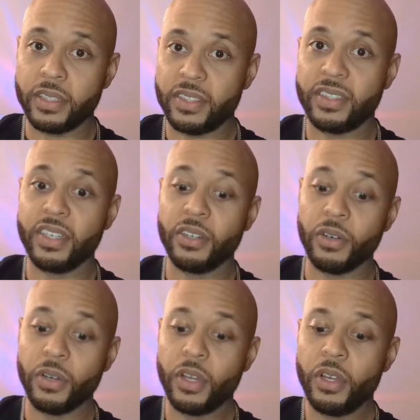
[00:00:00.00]
and
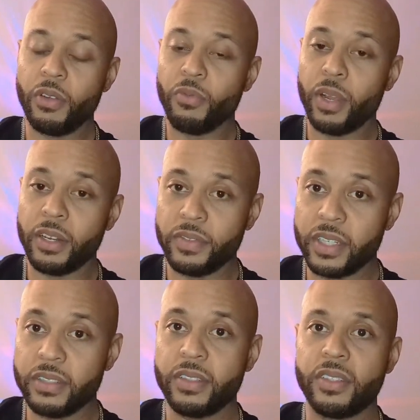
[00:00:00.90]
still
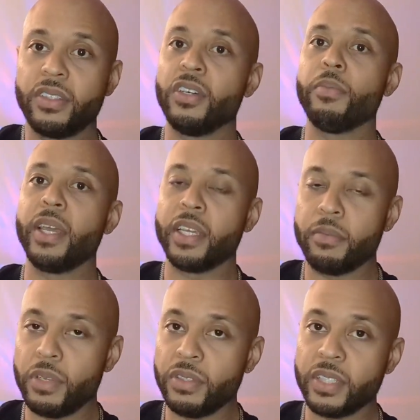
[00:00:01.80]
relevant, still
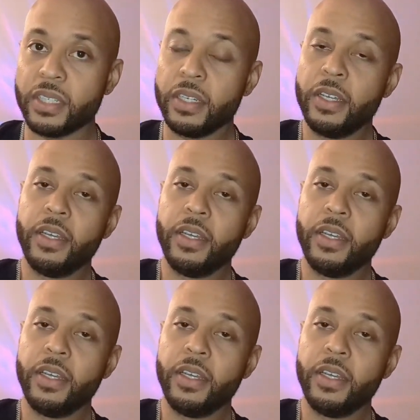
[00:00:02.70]
making music.